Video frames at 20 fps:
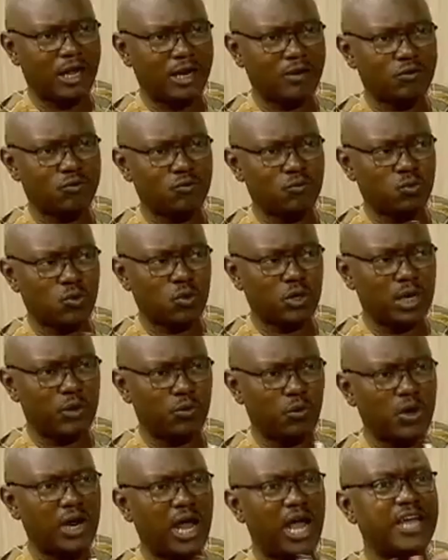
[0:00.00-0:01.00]

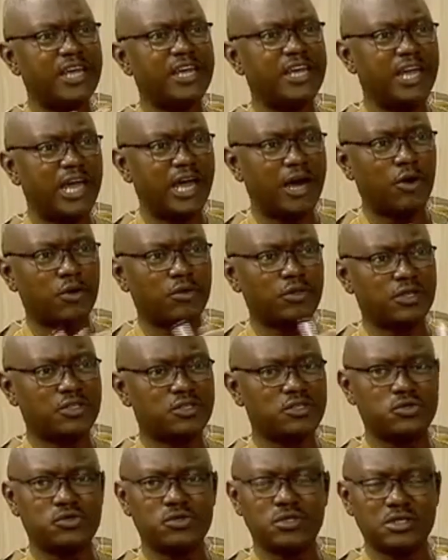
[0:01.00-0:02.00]
what I hear on the
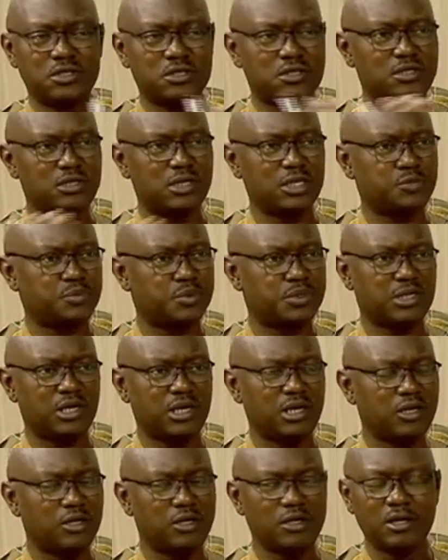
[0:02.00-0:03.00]
streets,
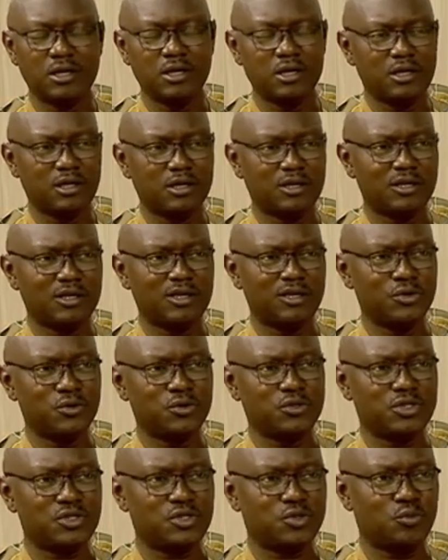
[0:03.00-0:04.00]
especially in the news
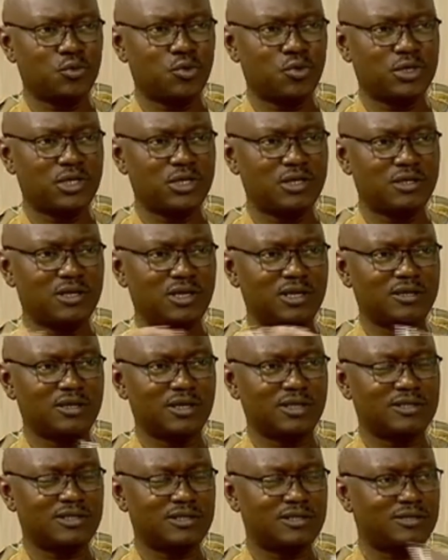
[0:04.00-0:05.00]
this morning,
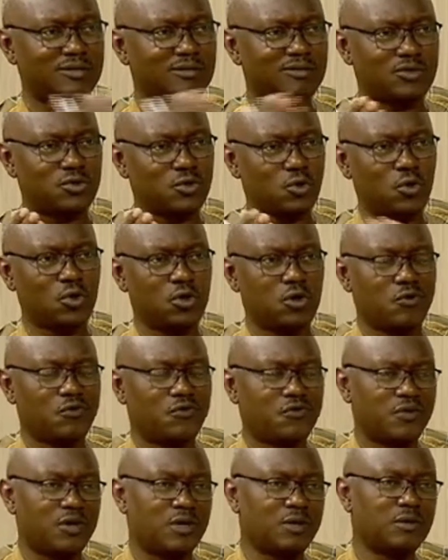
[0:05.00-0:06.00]
there's talk
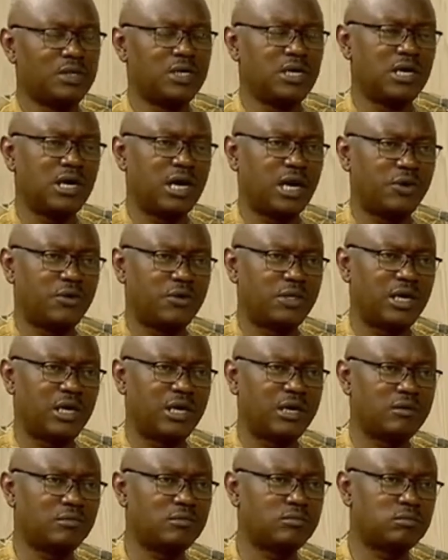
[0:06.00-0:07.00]
of
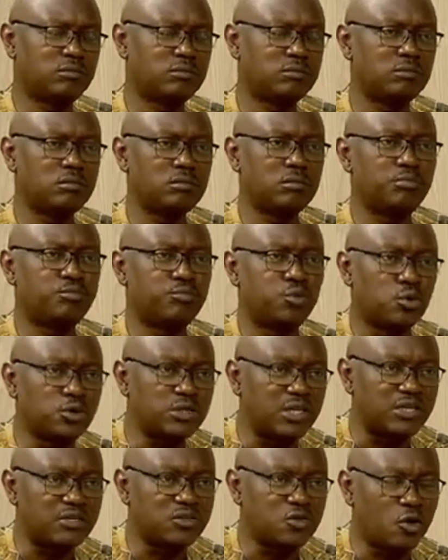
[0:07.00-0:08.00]
another
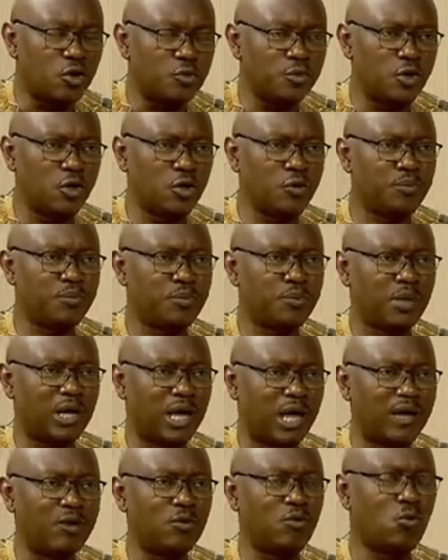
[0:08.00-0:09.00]
protest coming up,
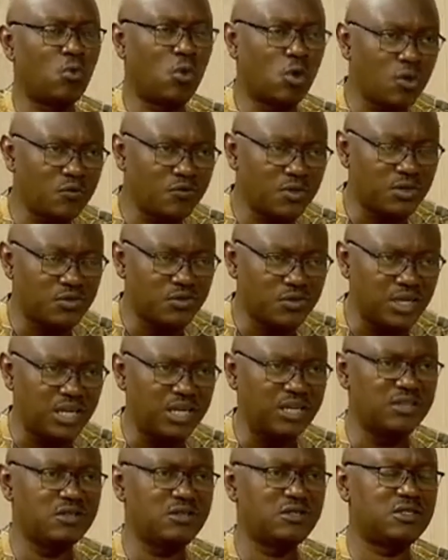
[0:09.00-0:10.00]
and one of the
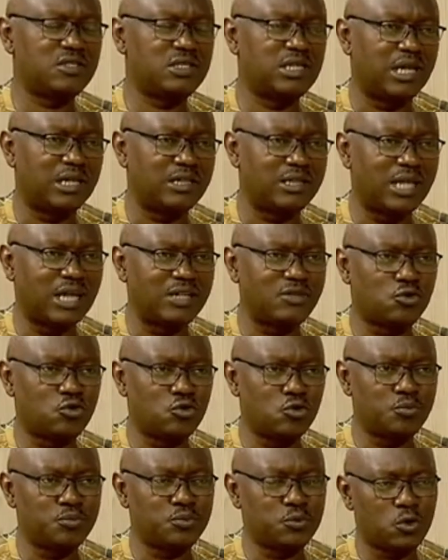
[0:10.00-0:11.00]
things that
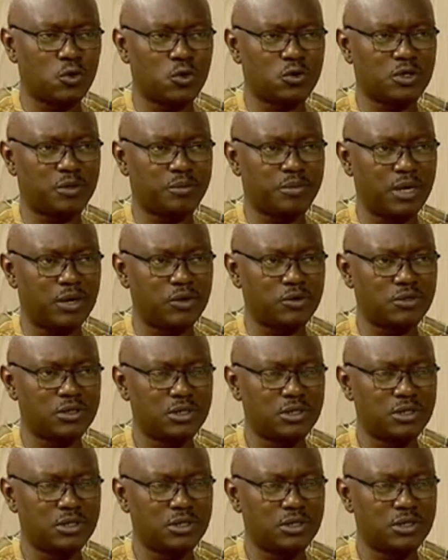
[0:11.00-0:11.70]
group talked about